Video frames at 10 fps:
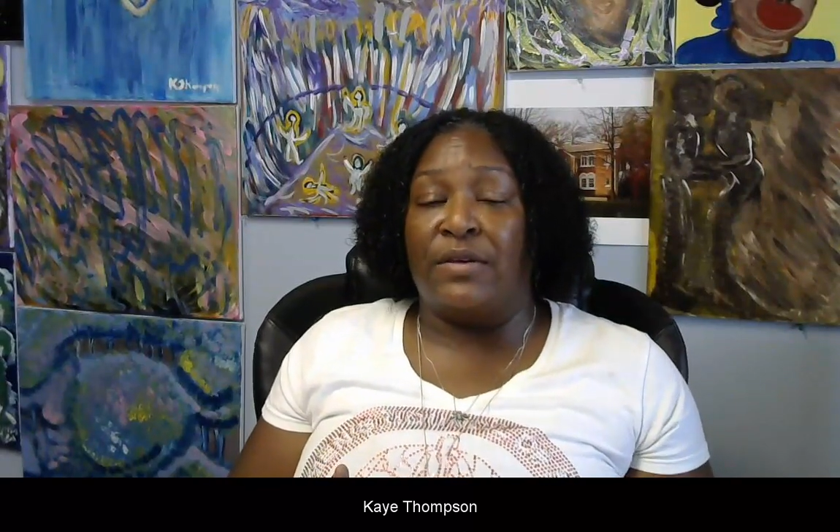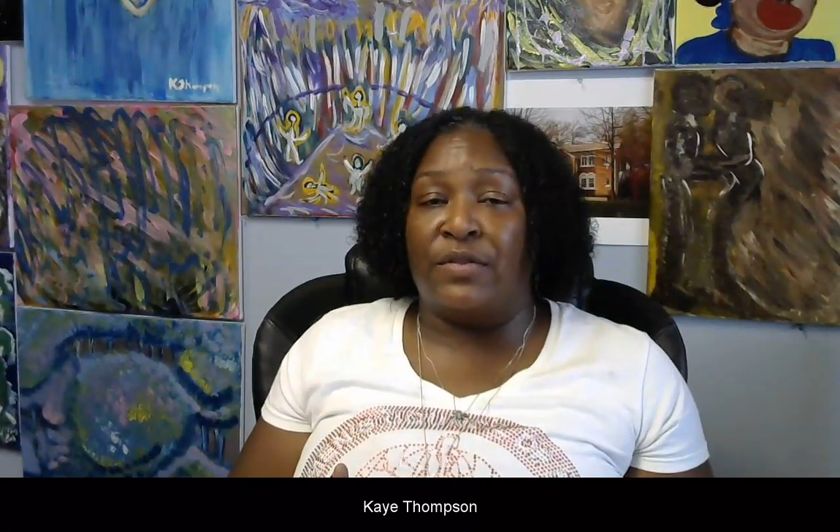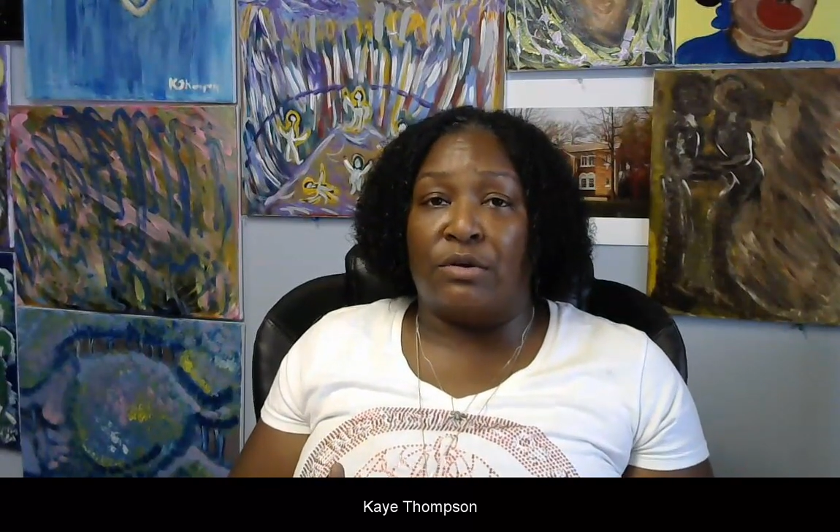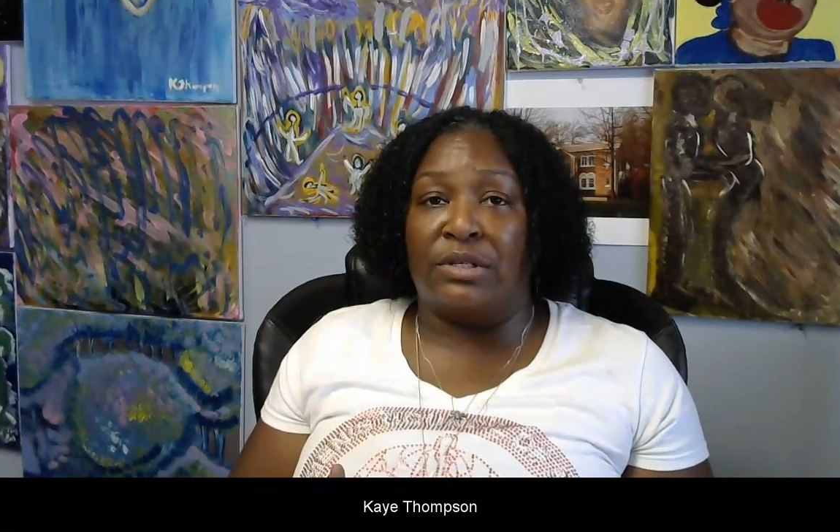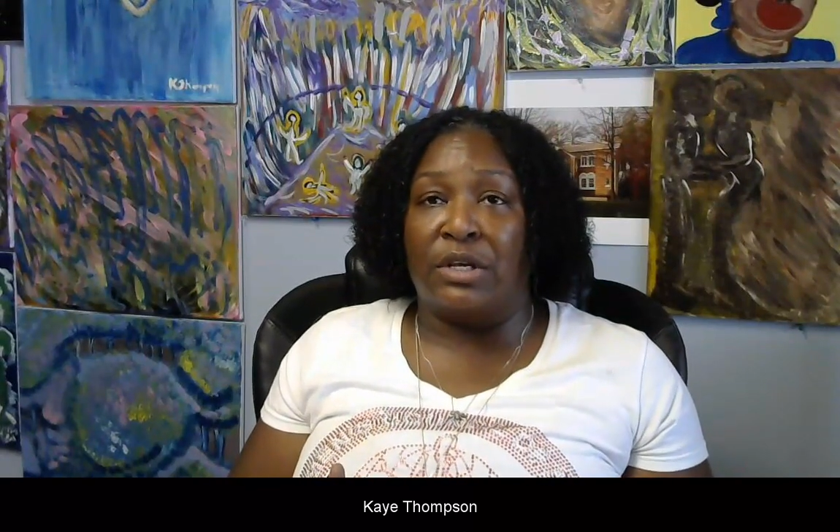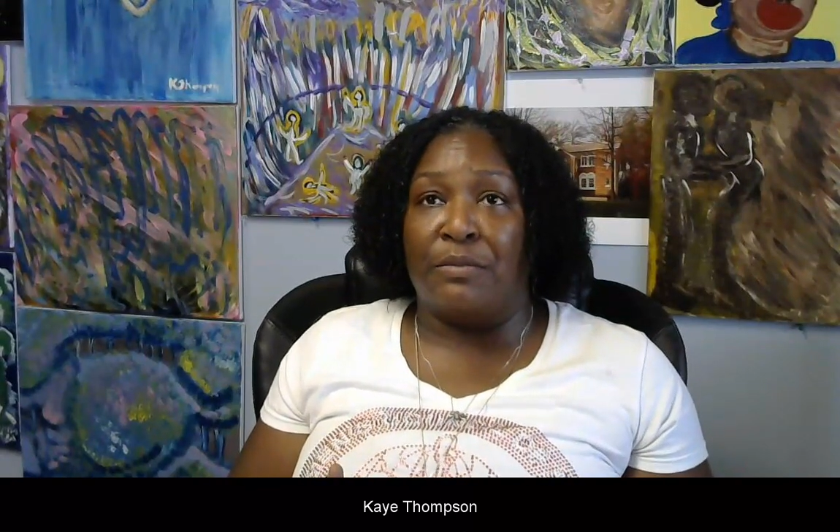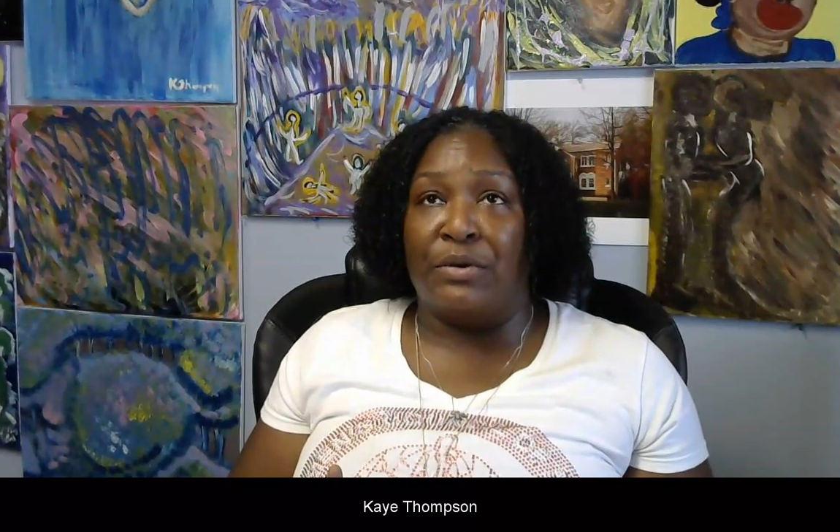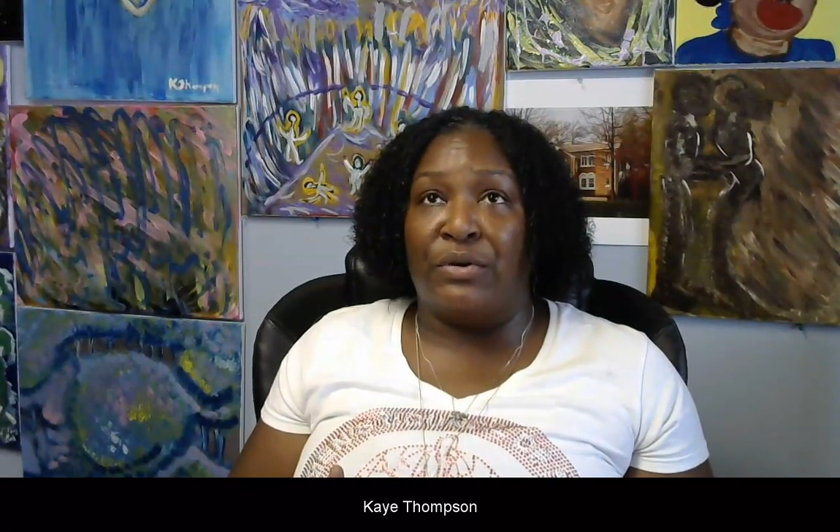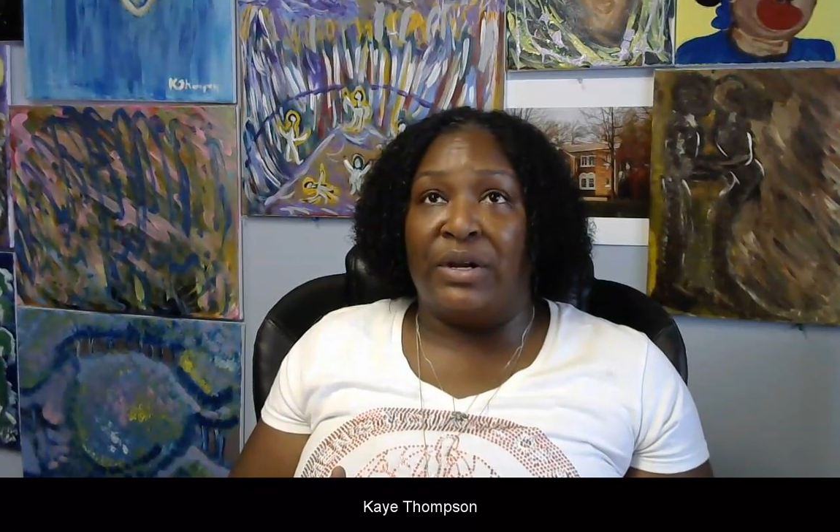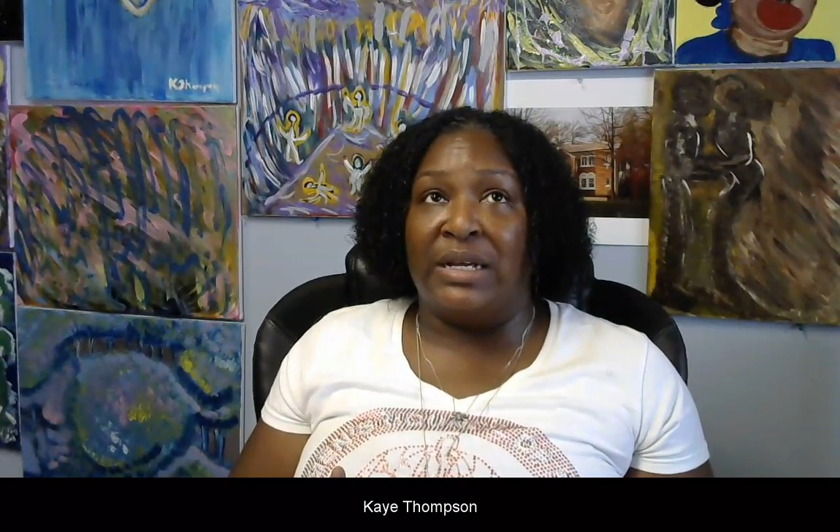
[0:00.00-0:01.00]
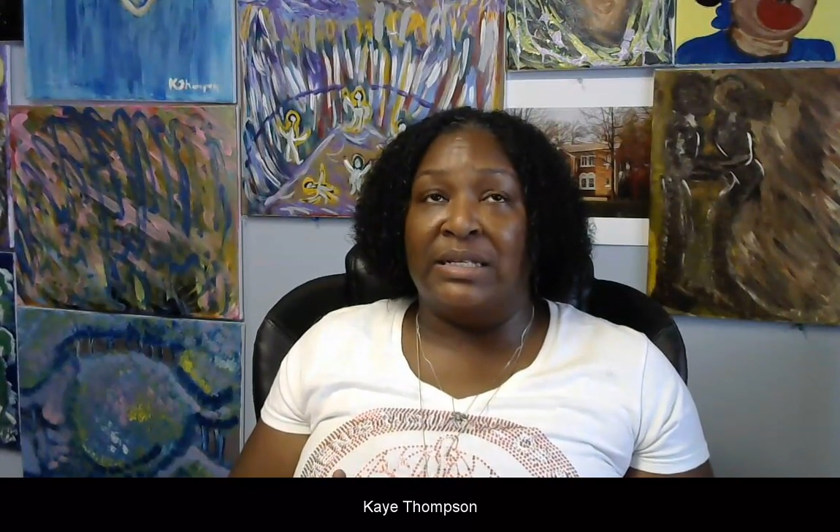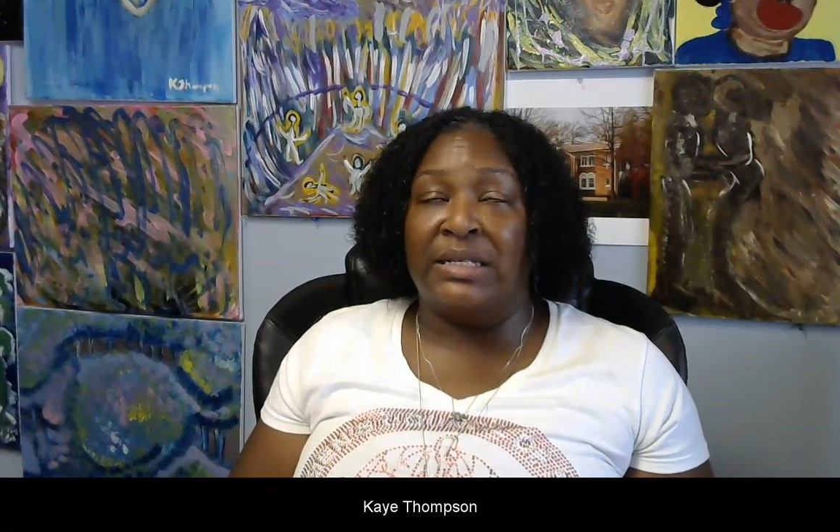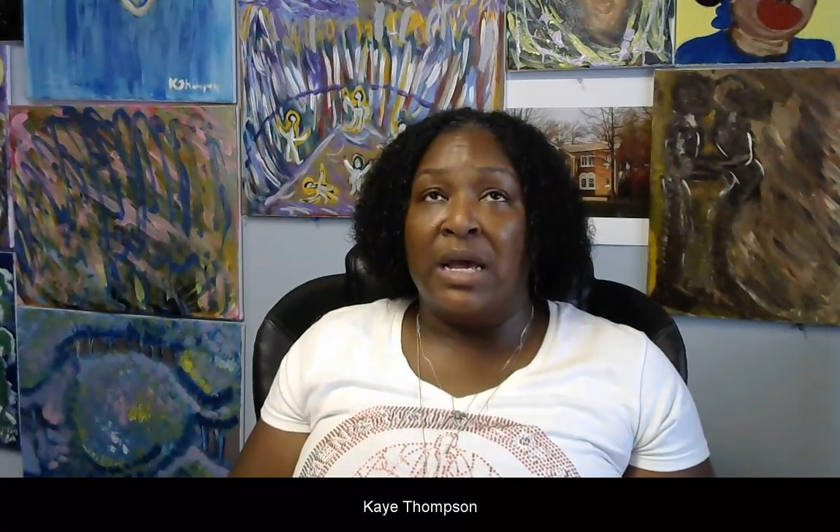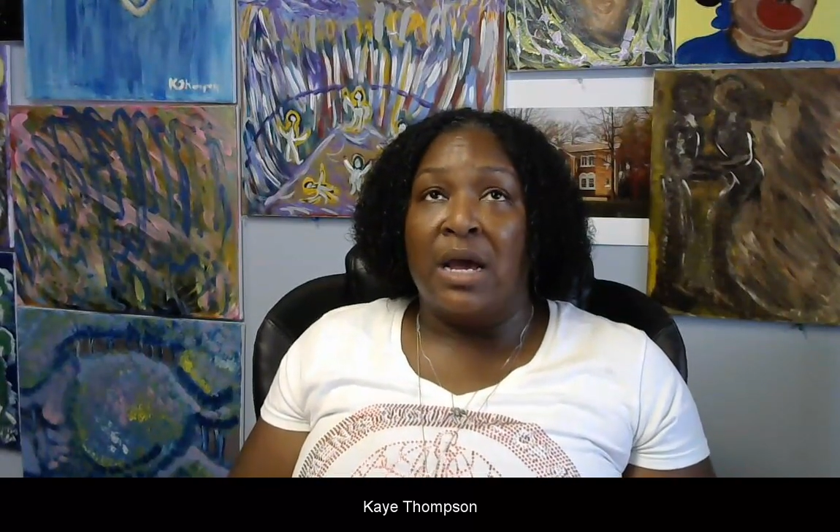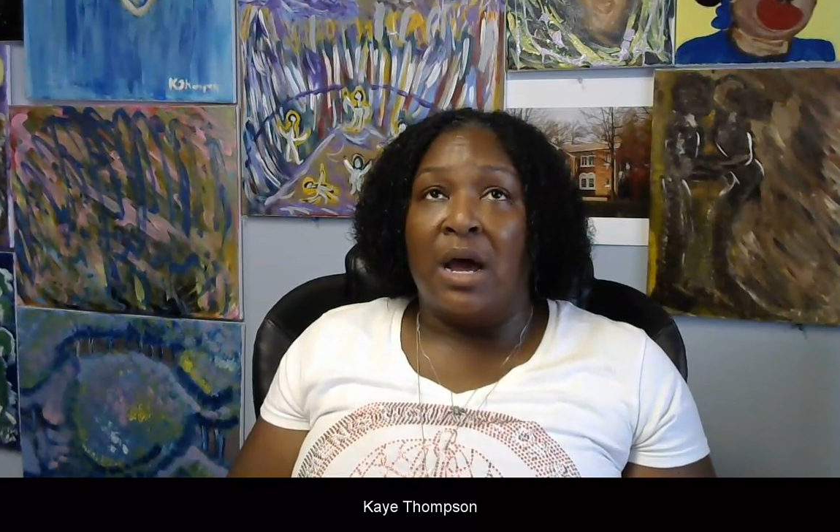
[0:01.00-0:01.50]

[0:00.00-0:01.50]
in those communities.